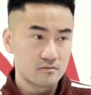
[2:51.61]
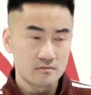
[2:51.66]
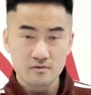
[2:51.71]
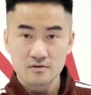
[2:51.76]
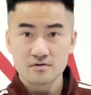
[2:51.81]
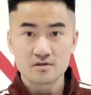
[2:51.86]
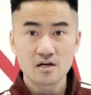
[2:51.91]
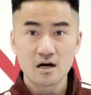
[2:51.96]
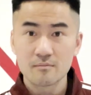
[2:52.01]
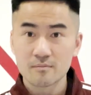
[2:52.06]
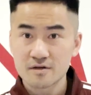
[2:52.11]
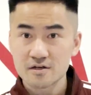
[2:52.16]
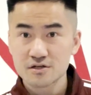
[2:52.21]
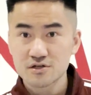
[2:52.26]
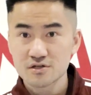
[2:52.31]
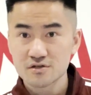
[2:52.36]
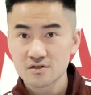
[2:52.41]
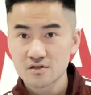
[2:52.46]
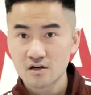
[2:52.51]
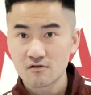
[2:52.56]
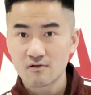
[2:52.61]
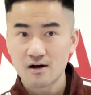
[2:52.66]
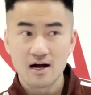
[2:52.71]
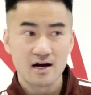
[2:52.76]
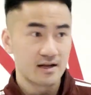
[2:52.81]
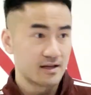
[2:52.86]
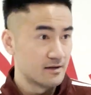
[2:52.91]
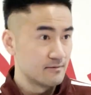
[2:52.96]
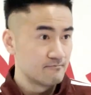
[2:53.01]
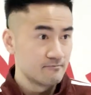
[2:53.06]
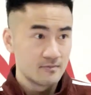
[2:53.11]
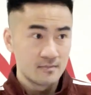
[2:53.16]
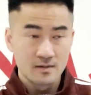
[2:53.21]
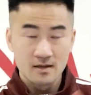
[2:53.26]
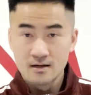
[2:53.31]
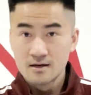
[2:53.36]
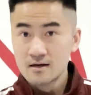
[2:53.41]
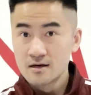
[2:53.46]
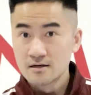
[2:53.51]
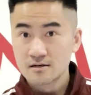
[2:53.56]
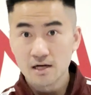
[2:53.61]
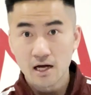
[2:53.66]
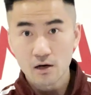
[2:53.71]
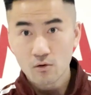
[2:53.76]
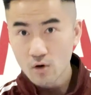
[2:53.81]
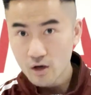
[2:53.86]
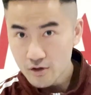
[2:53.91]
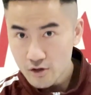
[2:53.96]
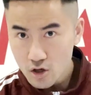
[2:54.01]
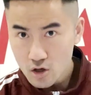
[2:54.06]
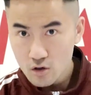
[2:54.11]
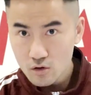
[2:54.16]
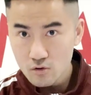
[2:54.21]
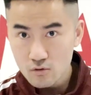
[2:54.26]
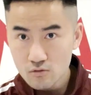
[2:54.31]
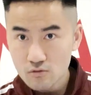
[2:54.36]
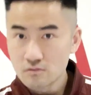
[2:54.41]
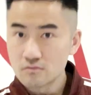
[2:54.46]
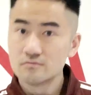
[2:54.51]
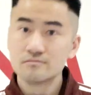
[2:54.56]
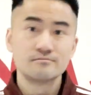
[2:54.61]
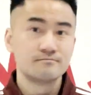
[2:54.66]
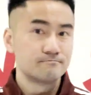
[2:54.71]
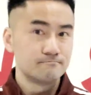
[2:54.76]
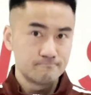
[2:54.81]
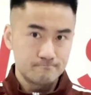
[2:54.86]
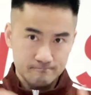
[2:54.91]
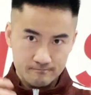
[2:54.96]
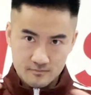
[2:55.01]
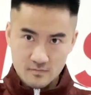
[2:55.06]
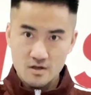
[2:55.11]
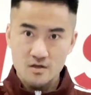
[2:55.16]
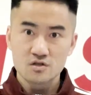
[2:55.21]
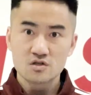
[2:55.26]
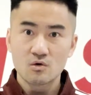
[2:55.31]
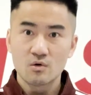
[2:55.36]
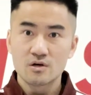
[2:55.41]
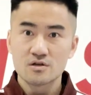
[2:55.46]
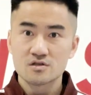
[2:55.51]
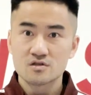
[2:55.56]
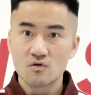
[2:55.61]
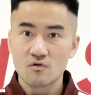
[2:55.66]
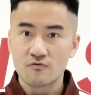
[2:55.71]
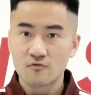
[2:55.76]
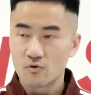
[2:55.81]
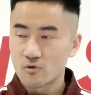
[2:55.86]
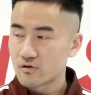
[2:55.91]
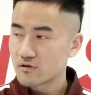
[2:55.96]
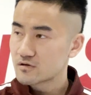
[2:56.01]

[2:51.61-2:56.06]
There's competitions in karate, taekwondo, so on and so forth.